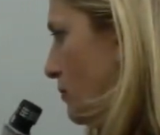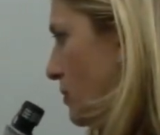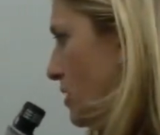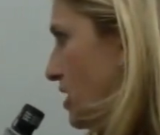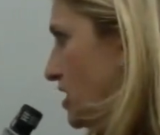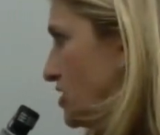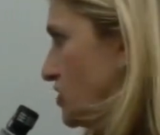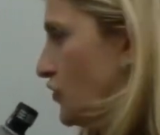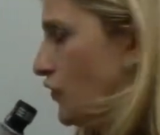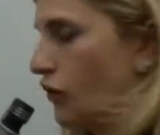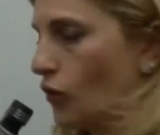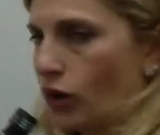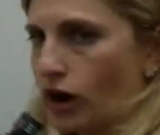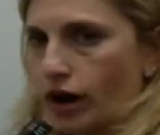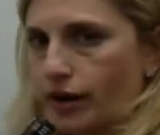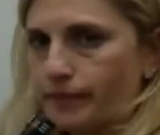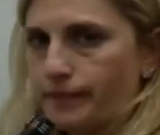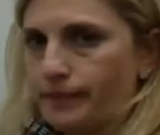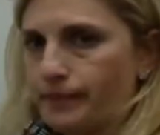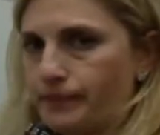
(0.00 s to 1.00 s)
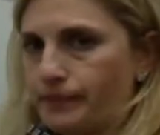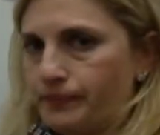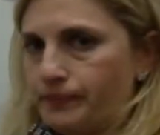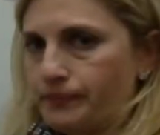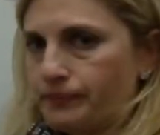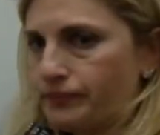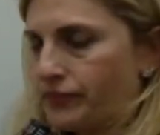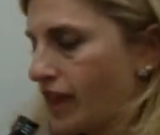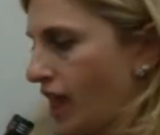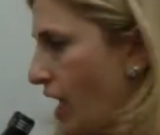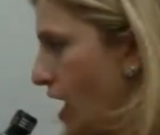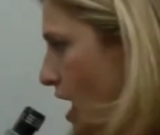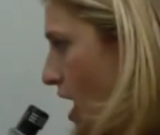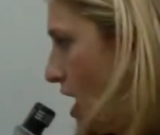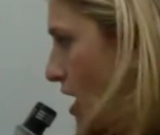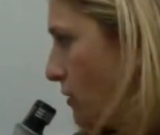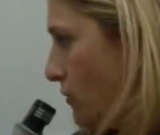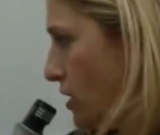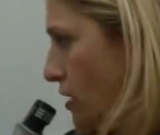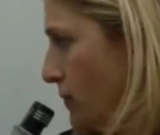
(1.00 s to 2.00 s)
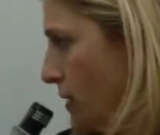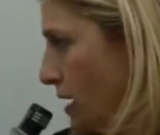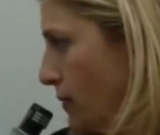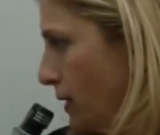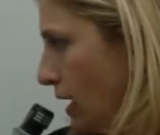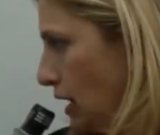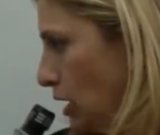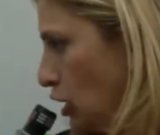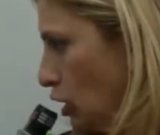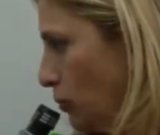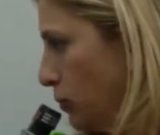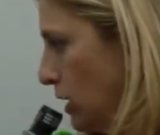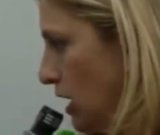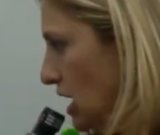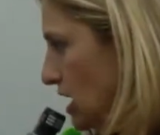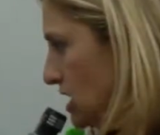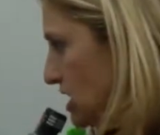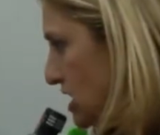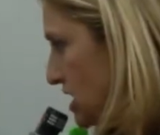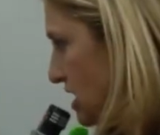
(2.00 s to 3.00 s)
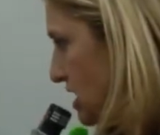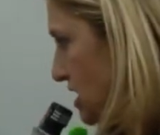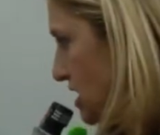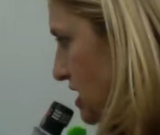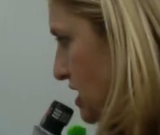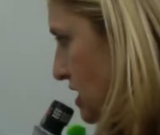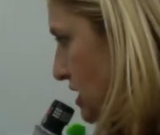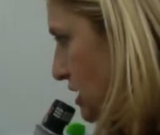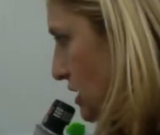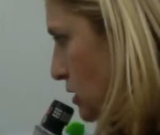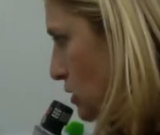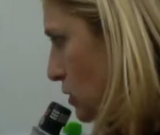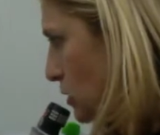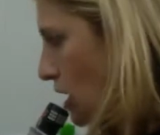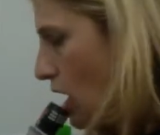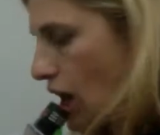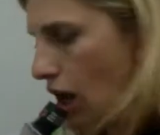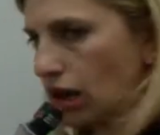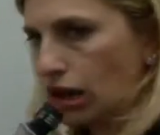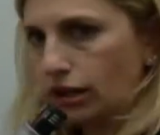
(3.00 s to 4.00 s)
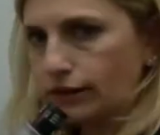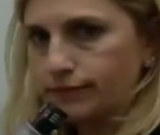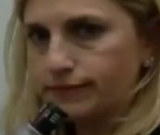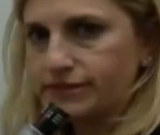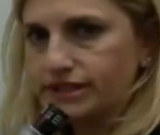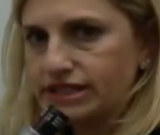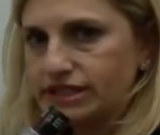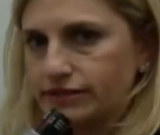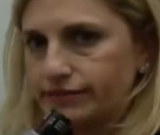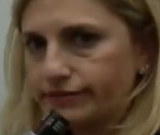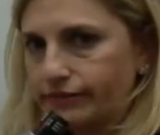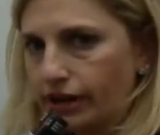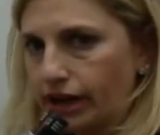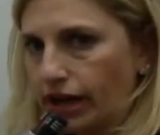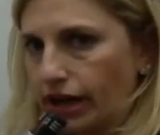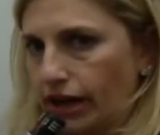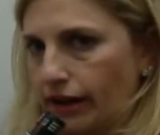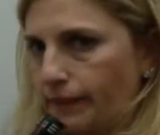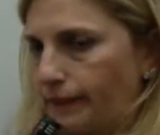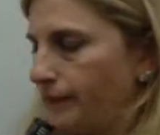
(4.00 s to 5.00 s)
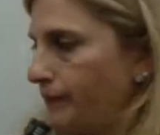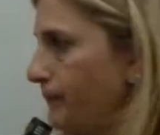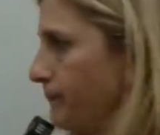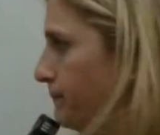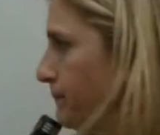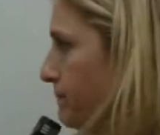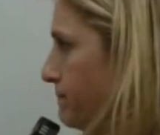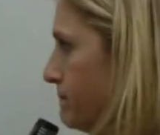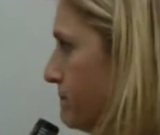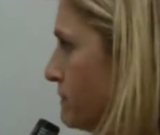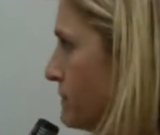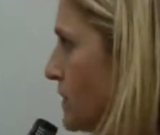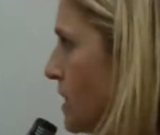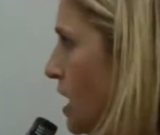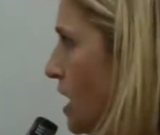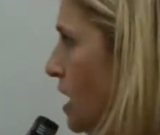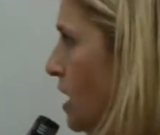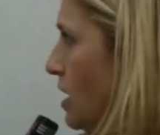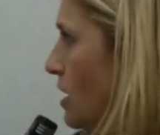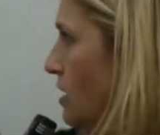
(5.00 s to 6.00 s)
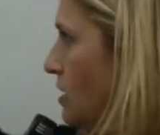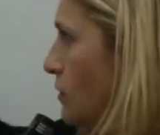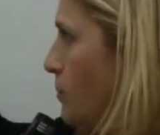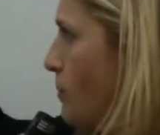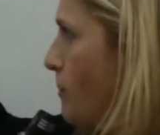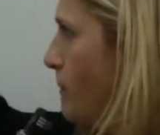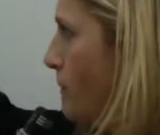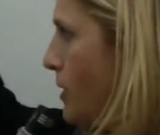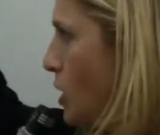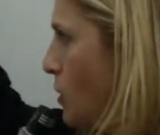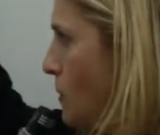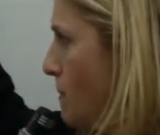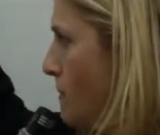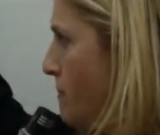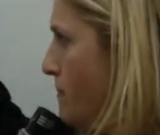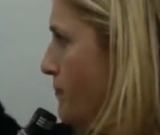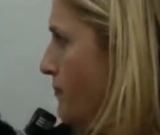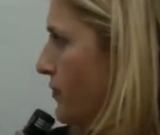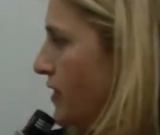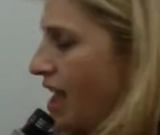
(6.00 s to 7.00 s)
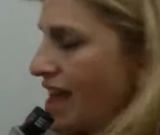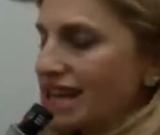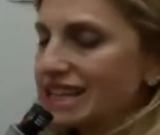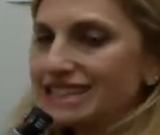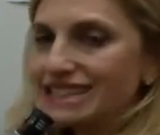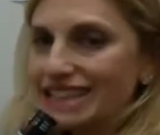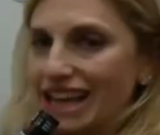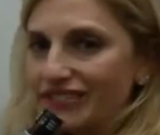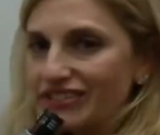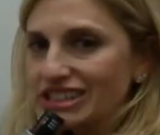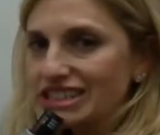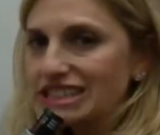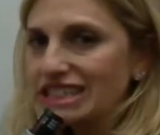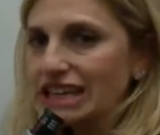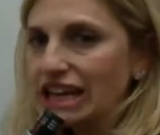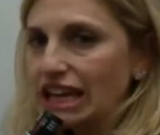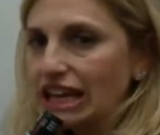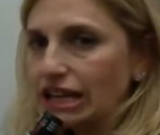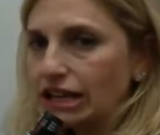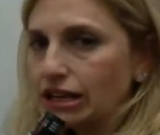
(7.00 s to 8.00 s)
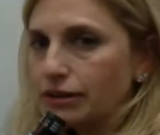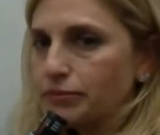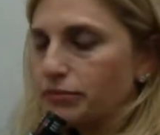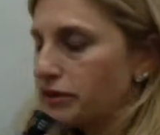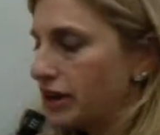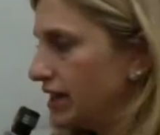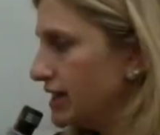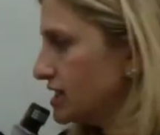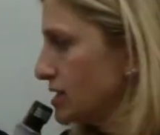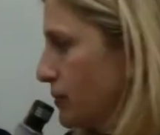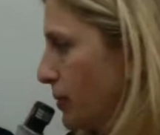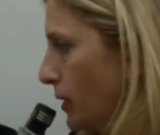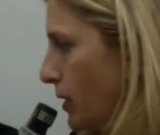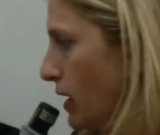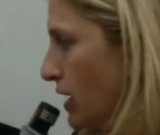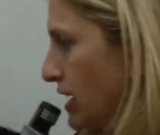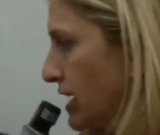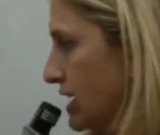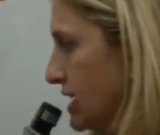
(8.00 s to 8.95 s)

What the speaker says: plus 4. And I'm going to make my little pluses, little columns. Okay? Boom. 17 breaks apart